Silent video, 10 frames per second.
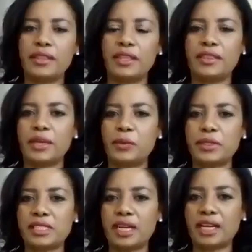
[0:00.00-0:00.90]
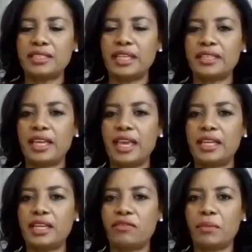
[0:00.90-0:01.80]
than that. We started at the
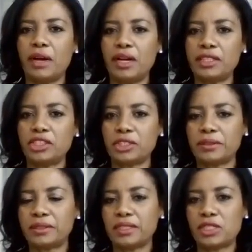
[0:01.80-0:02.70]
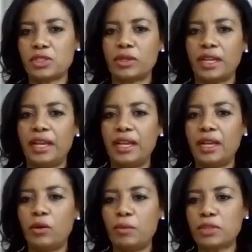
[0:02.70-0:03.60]
end of March. It's
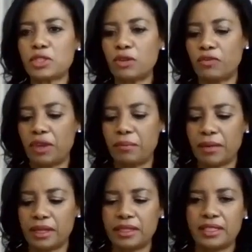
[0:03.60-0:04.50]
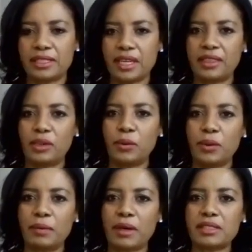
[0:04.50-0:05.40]
already almost November. So I think
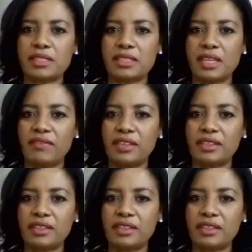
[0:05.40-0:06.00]
we're about 7